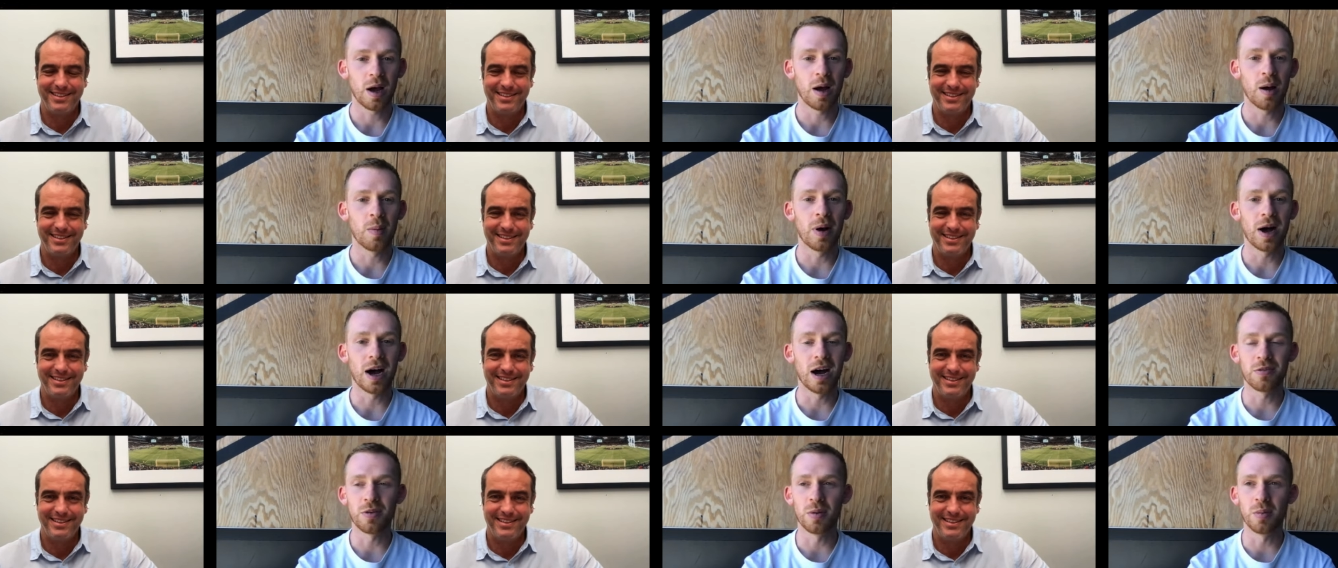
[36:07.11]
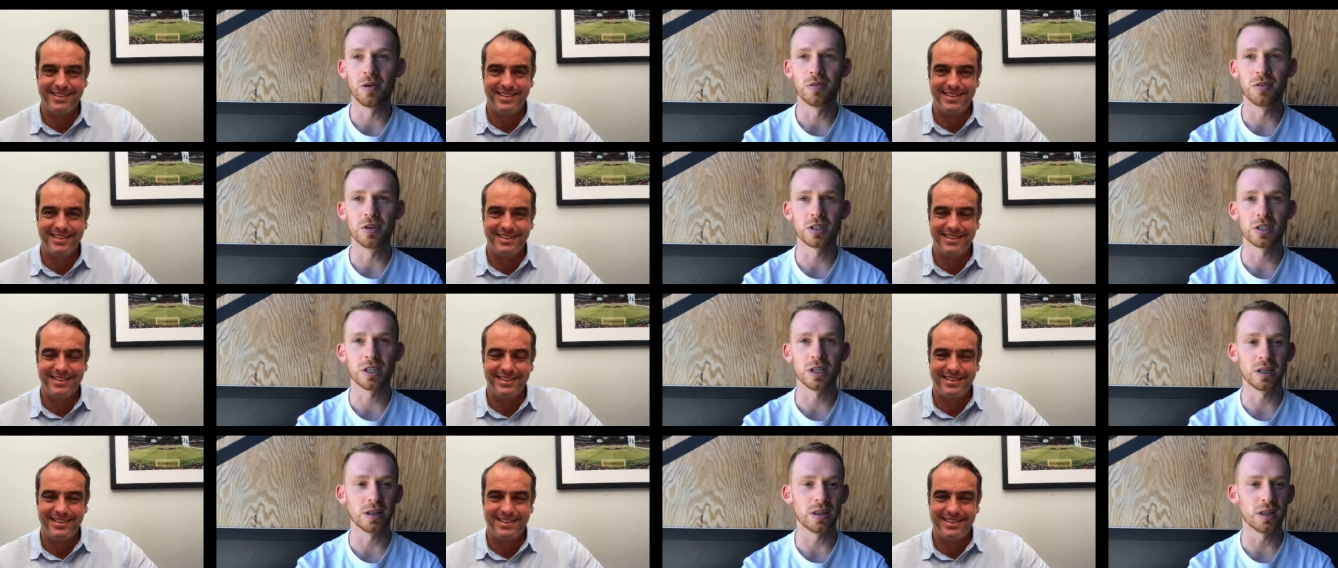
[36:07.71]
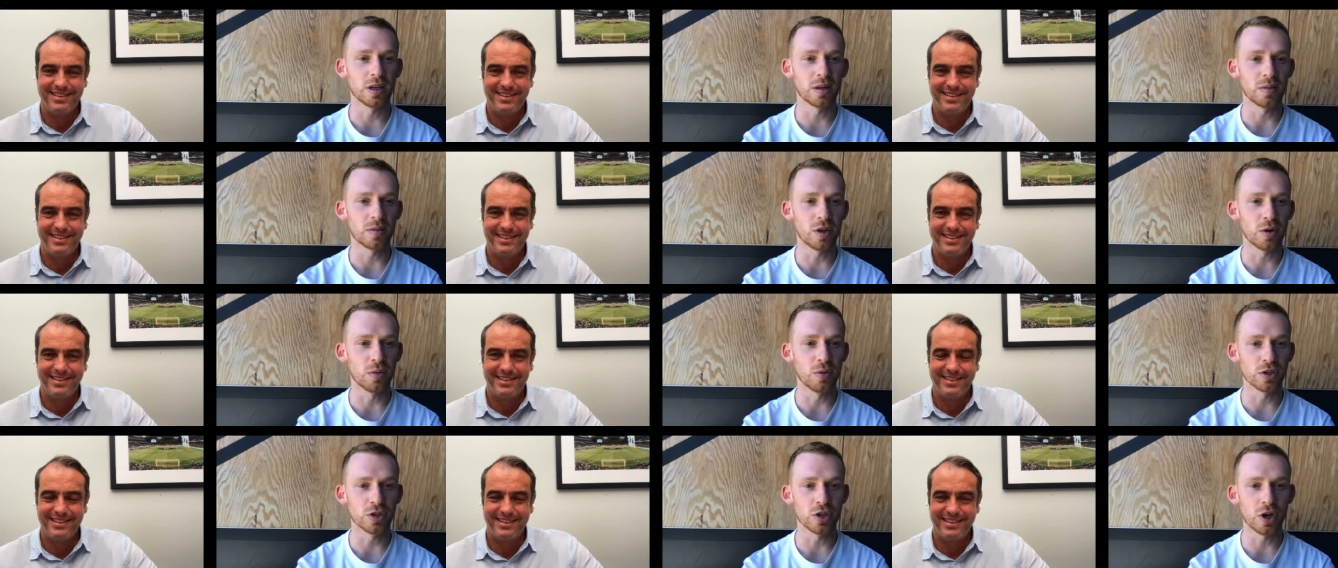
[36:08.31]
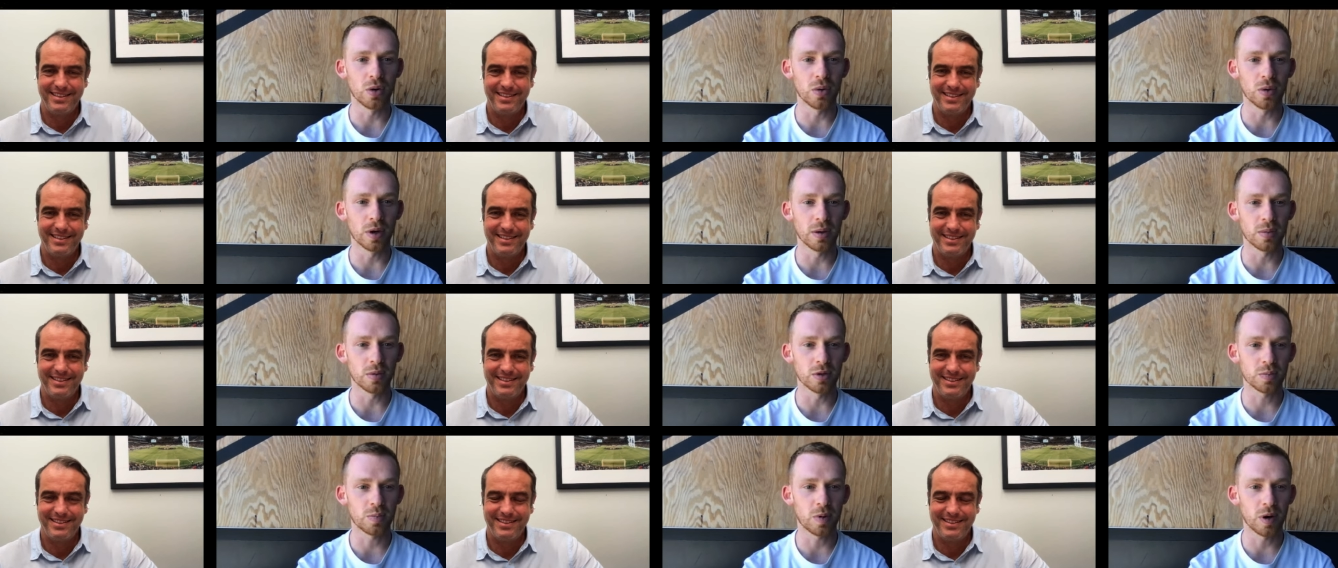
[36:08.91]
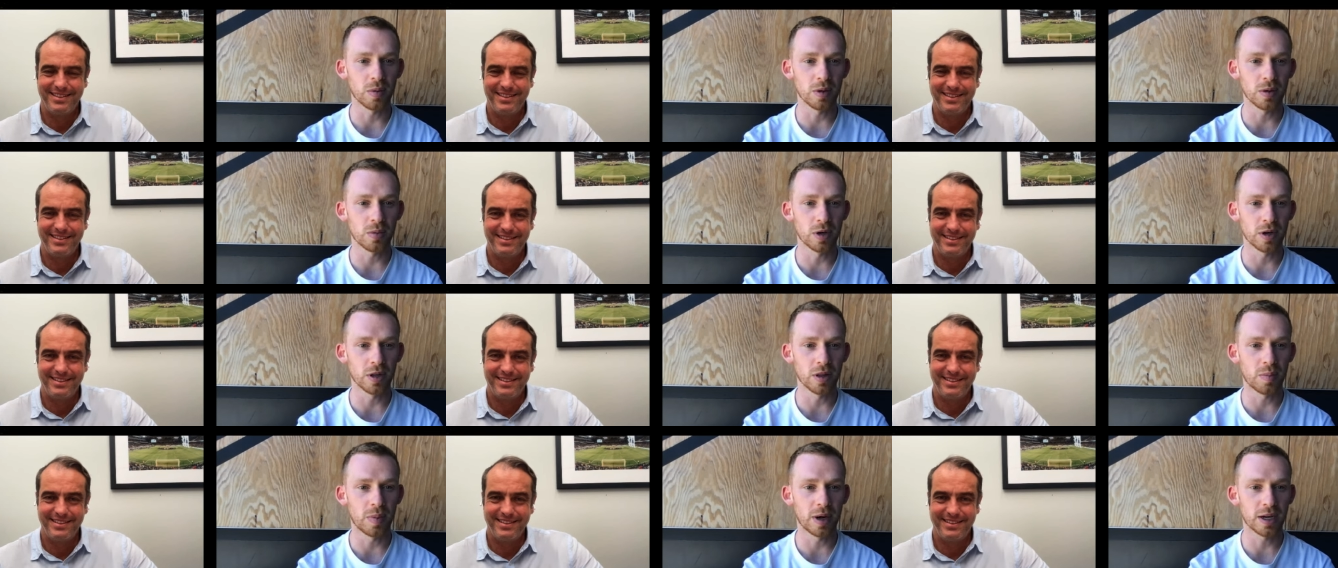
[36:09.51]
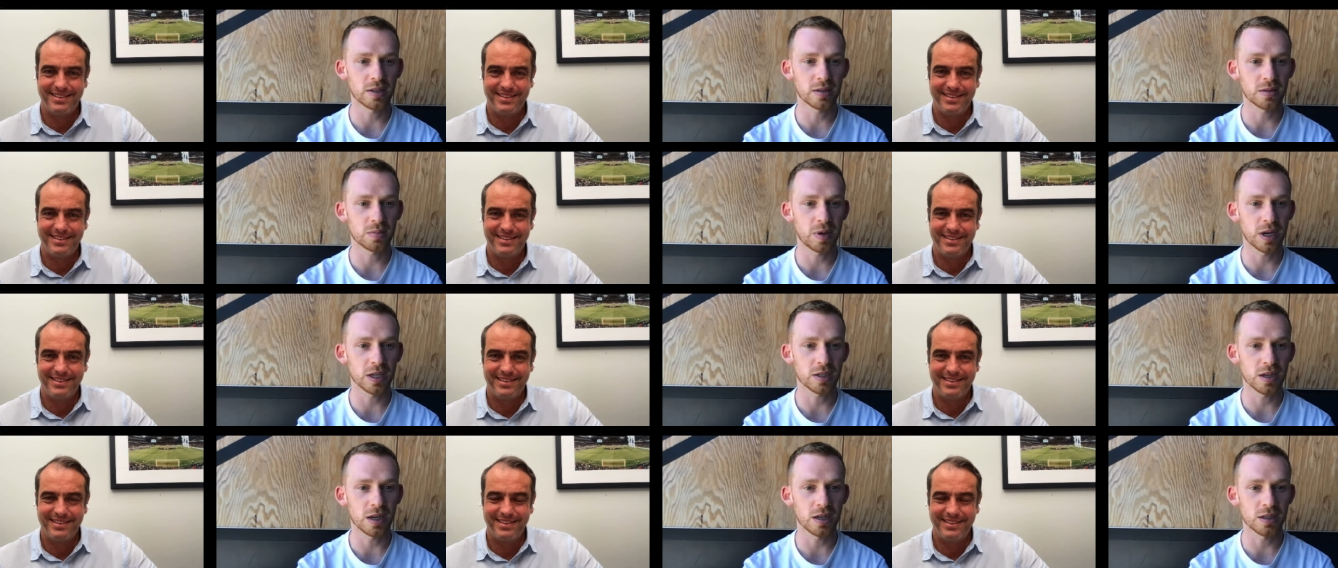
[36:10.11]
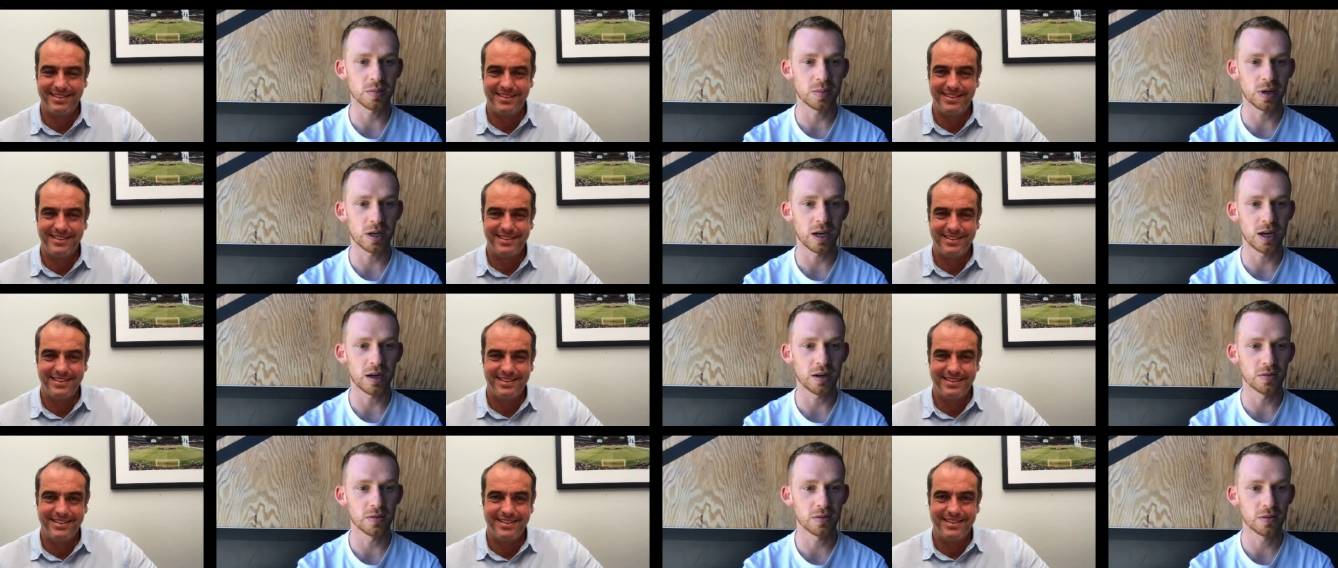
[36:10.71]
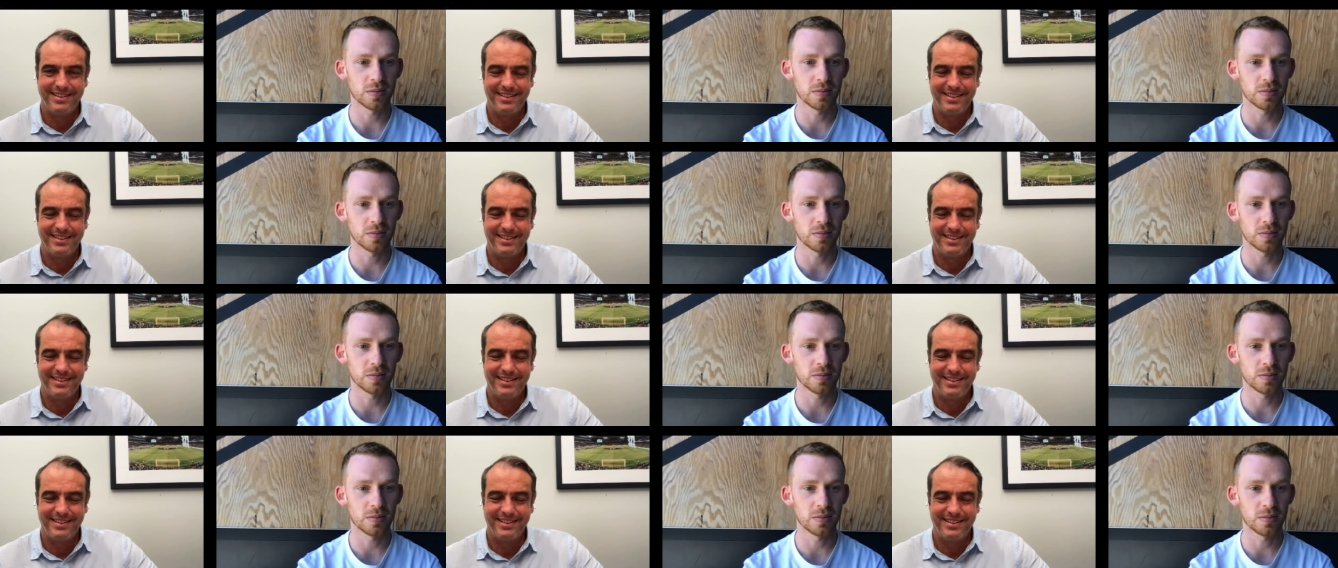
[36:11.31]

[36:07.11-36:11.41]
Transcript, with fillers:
Speaker 1: apart from obviously the, the result, it was probably one of the best, best days of my life.